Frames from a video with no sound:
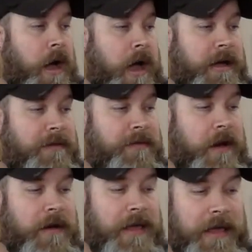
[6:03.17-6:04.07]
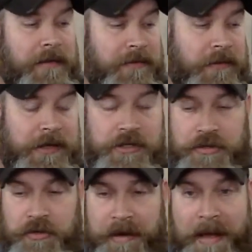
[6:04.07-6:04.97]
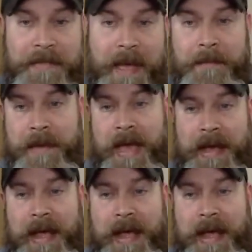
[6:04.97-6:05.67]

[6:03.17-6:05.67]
I can very easily just grab that bag.